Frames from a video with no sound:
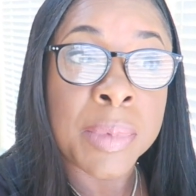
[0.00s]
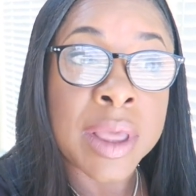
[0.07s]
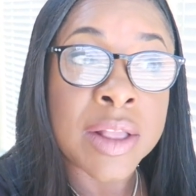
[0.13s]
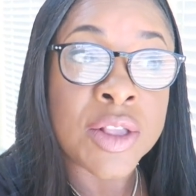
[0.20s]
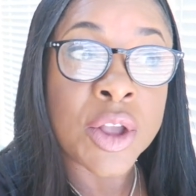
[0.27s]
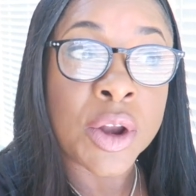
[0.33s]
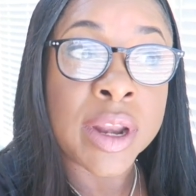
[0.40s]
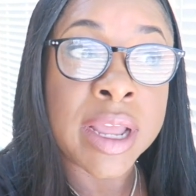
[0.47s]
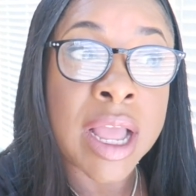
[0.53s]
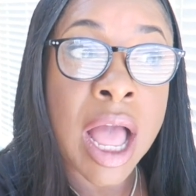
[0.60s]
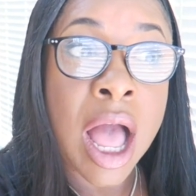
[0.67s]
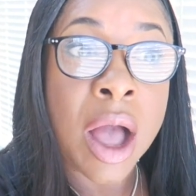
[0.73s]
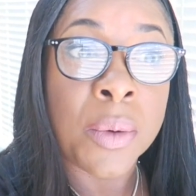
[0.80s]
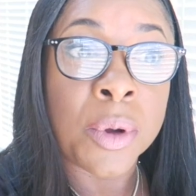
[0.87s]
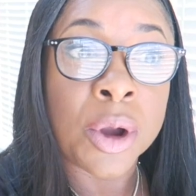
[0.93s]

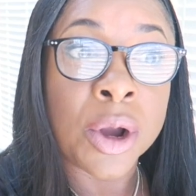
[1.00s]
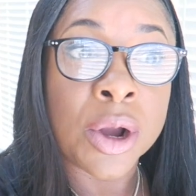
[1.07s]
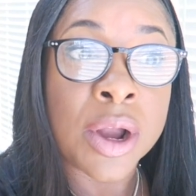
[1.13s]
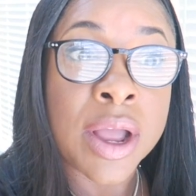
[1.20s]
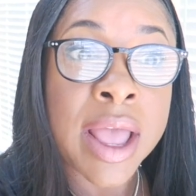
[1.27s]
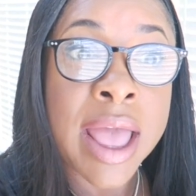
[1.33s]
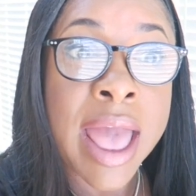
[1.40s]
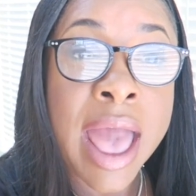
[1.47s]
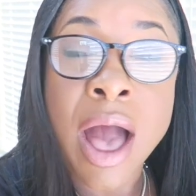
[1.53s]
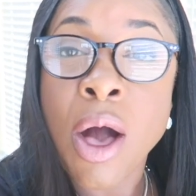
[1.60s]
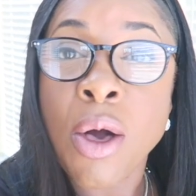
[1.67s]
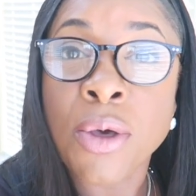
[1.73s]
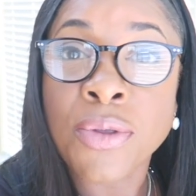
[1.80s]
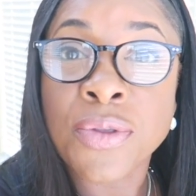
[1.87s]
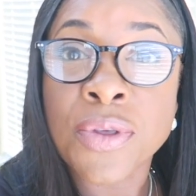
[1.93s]
concerning our
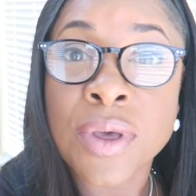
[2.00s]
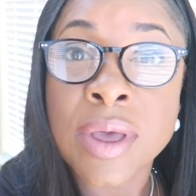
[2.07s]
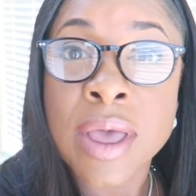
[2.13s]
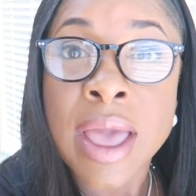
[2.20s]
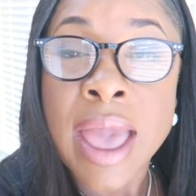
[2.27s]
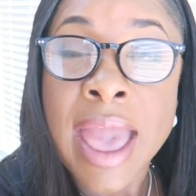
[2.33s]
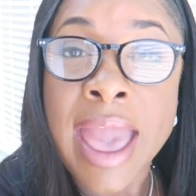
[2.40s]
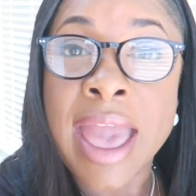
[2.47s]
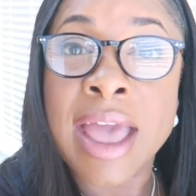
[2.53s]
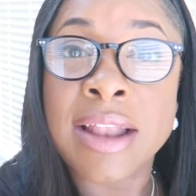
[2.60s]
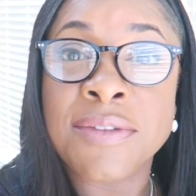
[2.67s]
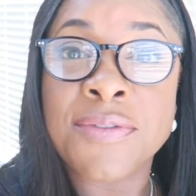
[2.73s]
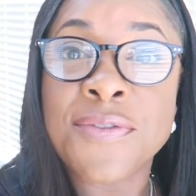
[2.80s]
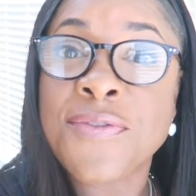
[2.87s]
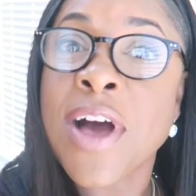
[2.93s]
health
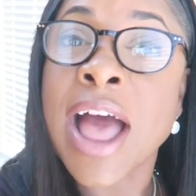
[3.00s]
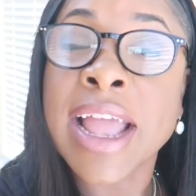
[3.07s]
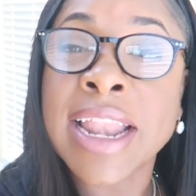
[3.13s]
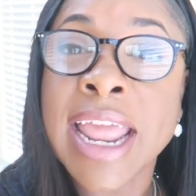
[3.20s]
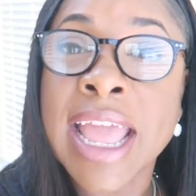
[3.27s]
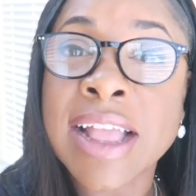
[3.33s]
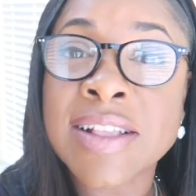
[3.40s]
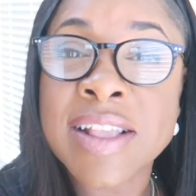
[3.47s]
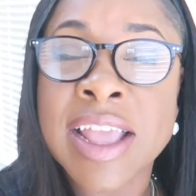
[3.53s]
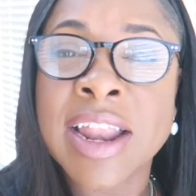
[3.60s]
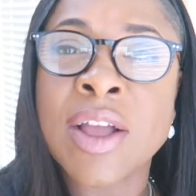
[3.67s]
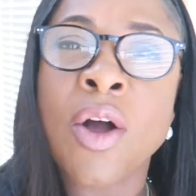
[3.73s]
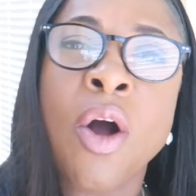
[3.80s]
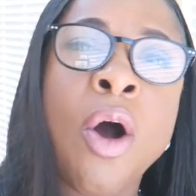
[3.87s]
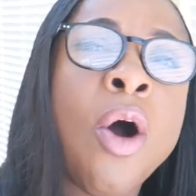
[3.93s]
and finance,
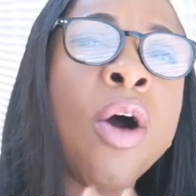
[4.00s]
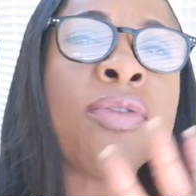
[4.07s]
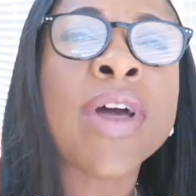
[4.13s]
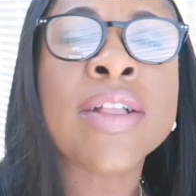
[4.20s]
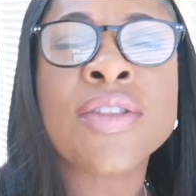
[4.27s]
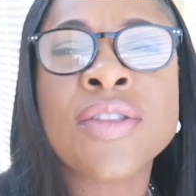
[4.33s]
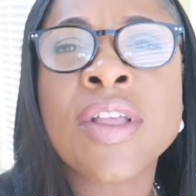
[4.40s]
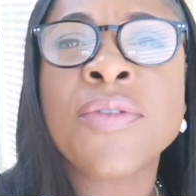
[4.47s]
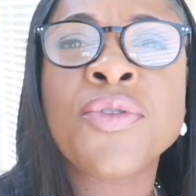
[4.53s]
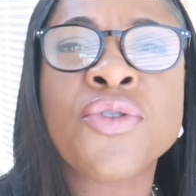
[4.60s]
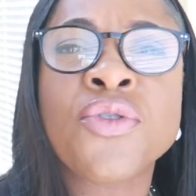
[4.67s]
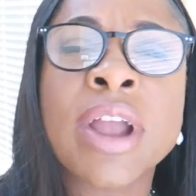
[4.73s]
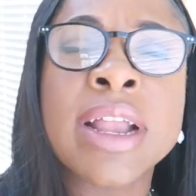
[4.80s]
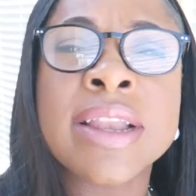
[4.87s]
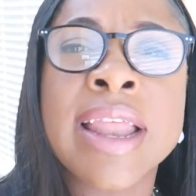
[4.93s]
getting all that stuff
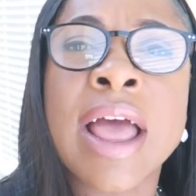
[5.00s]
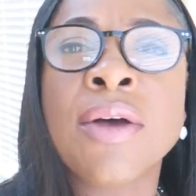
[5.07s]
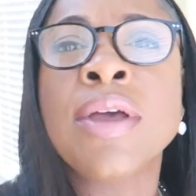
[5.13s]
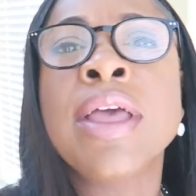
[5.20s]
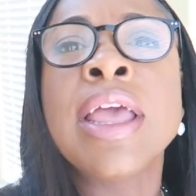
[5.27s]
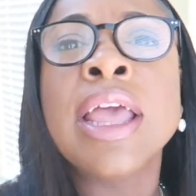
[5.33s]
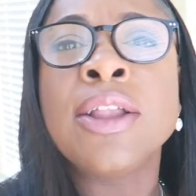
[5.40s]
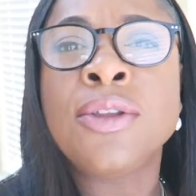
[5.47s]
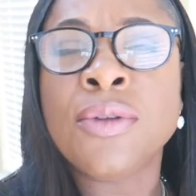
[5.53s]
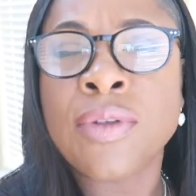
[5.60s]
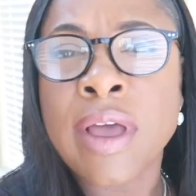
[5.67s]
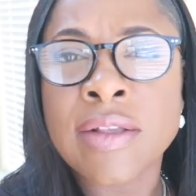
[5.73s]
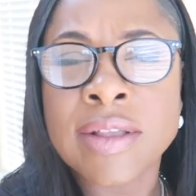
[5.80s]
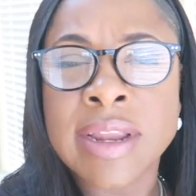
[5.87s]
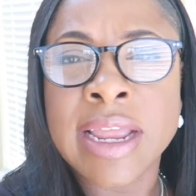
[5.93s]
straightened out in
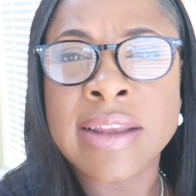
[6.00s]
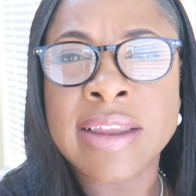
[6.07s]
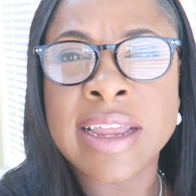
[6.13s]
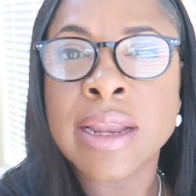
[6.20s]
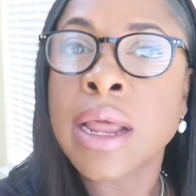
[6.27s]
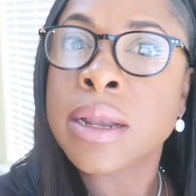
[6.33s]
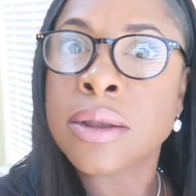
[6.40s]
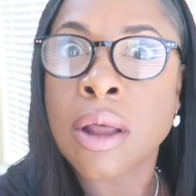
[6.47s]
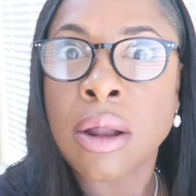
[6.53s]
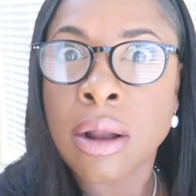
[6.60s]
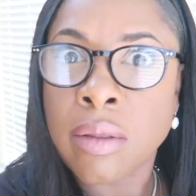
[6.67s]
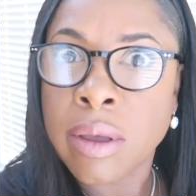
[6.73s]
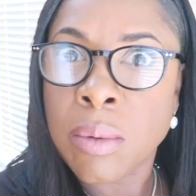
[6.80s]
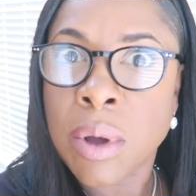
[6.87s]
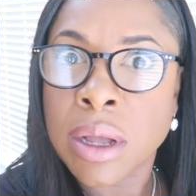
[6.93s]
2018. Not
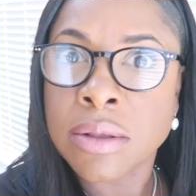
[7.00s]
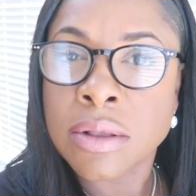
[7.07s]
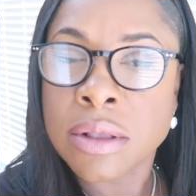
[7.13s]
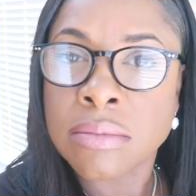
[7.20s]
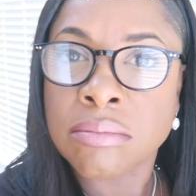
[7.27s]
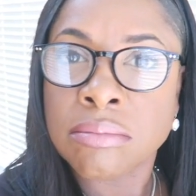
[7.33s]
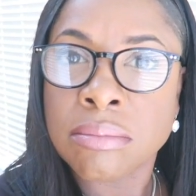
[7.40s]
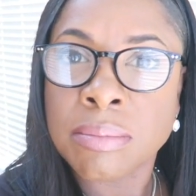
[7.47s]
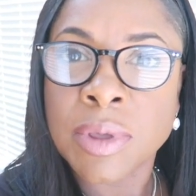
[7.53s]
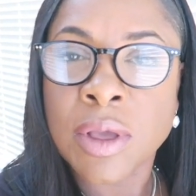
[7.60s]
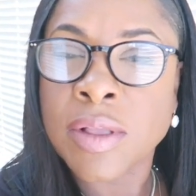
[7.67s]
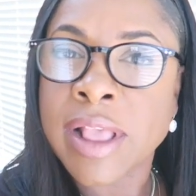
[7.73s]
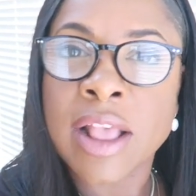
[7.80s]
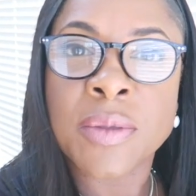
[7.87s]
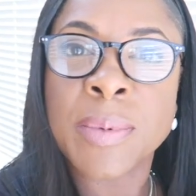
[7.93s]
all at once,
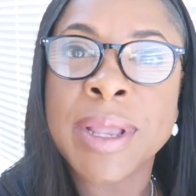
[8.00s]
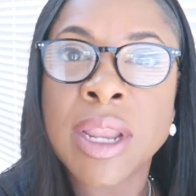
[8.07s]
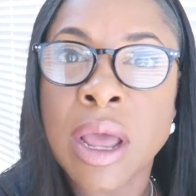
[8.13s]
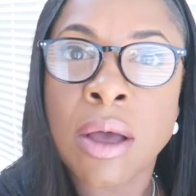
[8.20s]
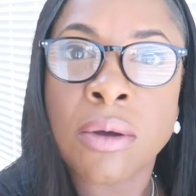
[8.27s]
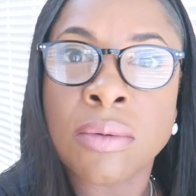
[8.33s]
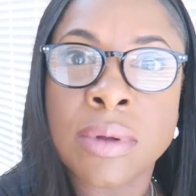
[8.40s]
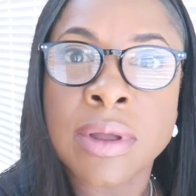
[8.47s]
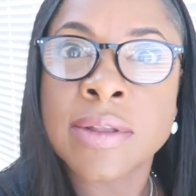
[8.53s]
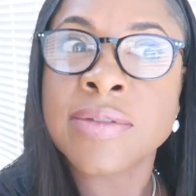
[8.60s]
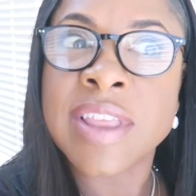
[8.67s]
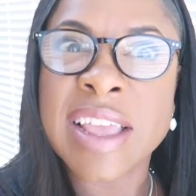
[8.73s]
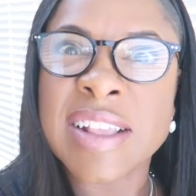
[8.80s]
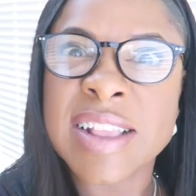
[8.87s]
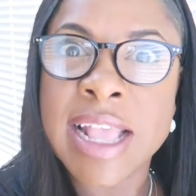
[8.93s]
because as we know,
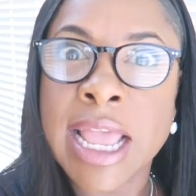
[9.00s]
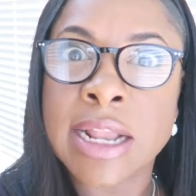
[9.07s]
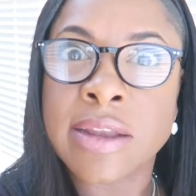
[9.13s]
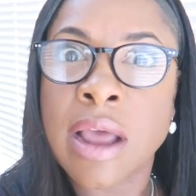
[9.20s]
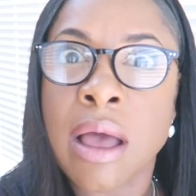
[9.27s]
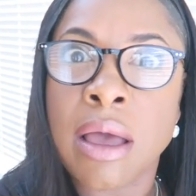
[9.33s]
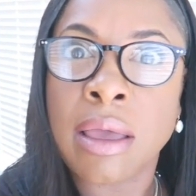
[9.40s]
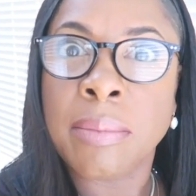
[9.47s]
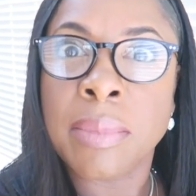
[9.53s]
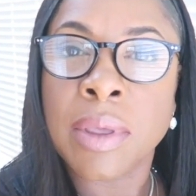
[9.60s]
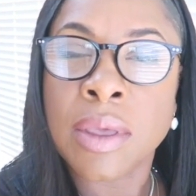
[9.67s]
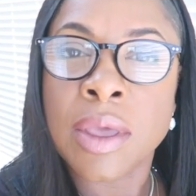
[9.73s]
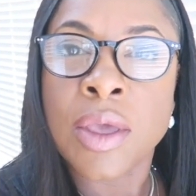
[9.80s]
things take time.